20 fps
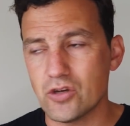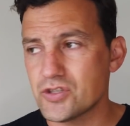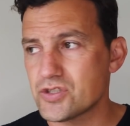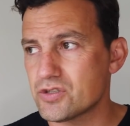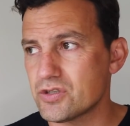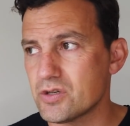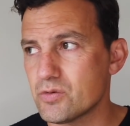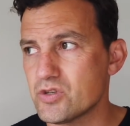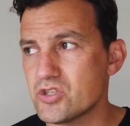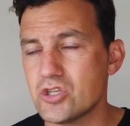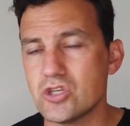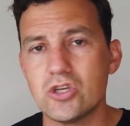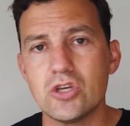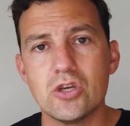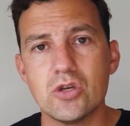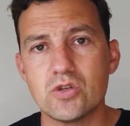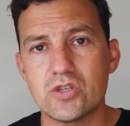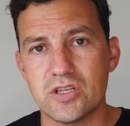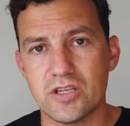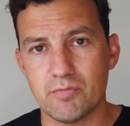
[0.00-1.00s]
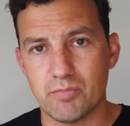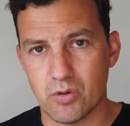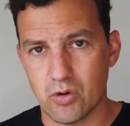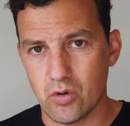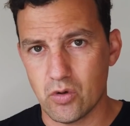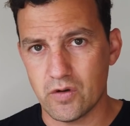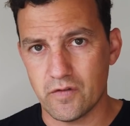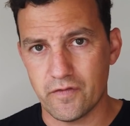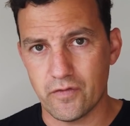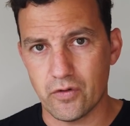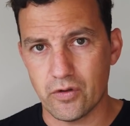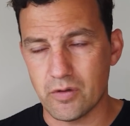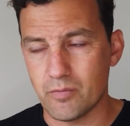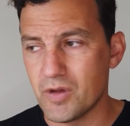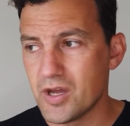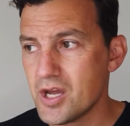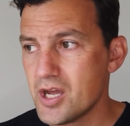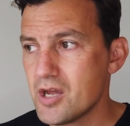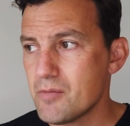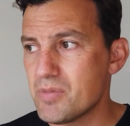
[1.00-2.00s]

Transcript: Austria was hugely important for them